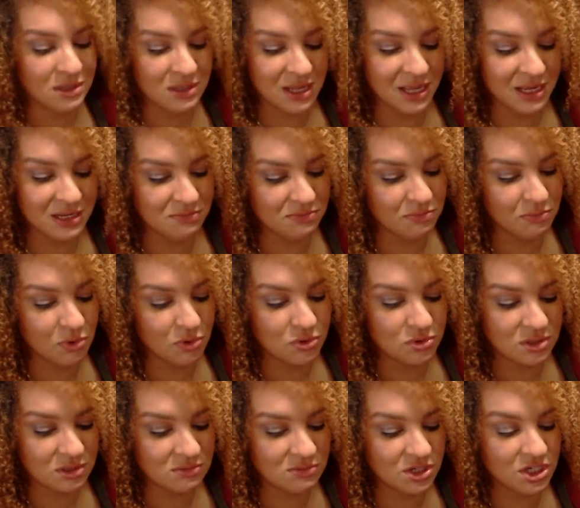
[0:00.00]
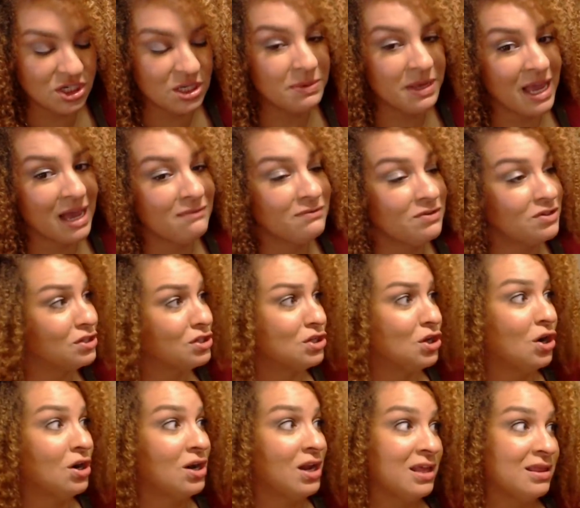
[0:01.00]
like most cheap canvases
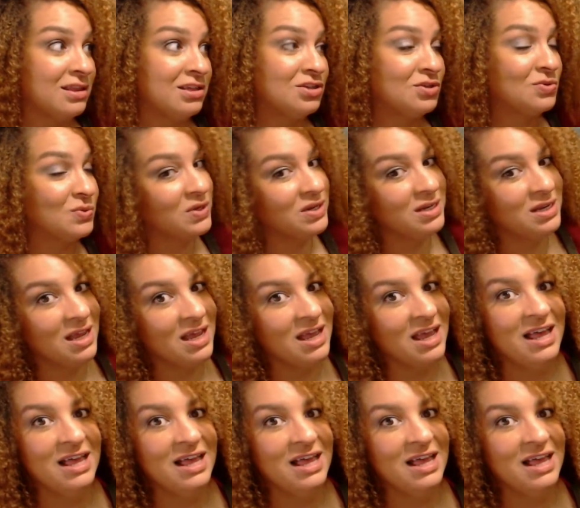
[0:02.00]
are, like this one.